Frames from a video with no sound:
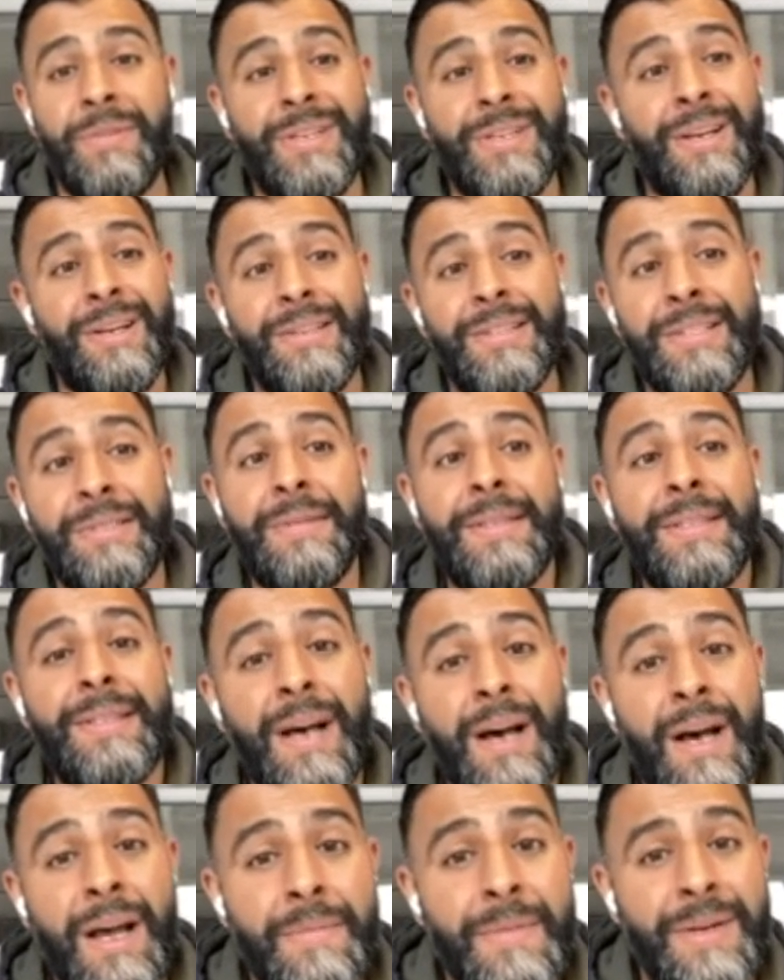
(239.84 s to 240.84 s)
much close to
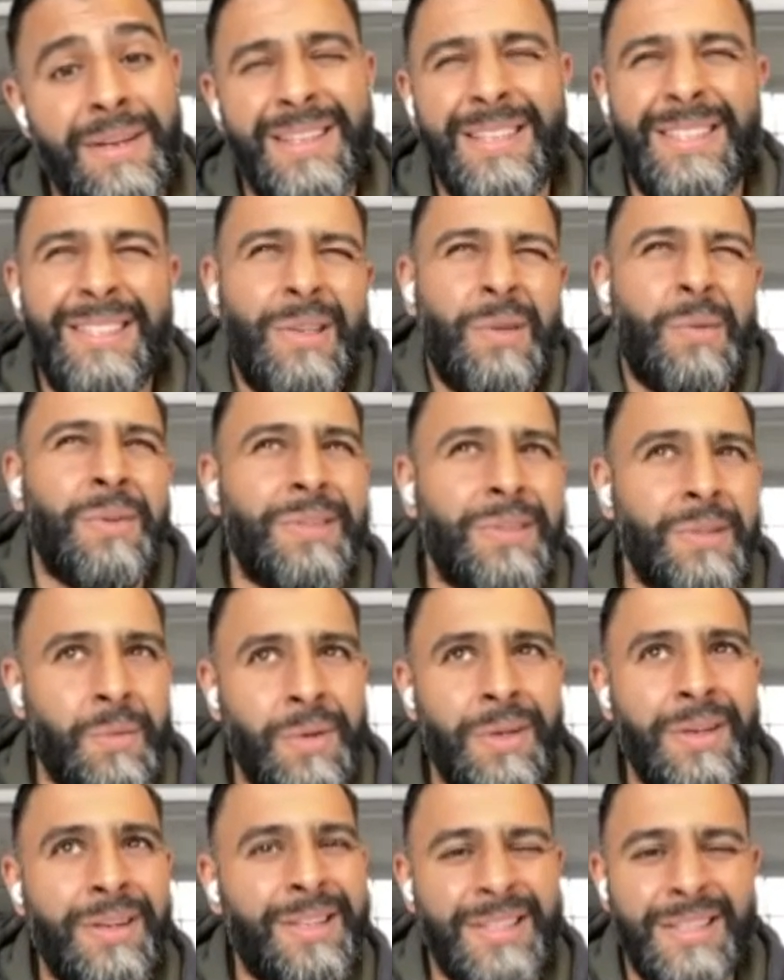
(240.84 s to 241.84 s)
retirement. He still wants to
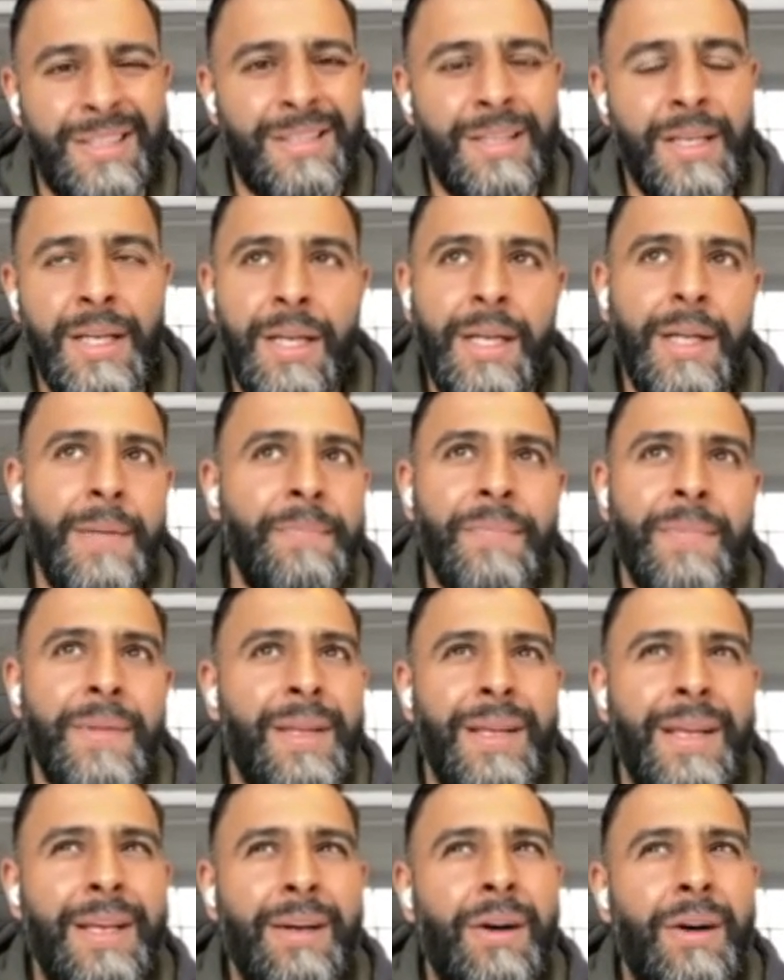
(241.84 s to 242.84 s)
work because
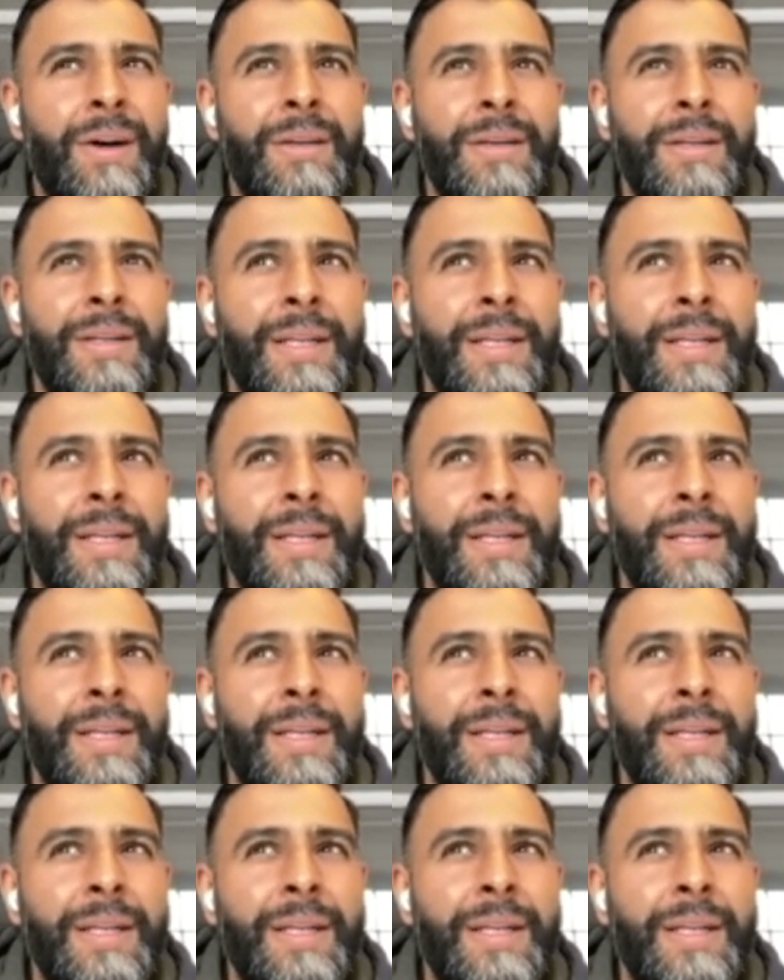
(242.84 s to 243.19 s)
he can't.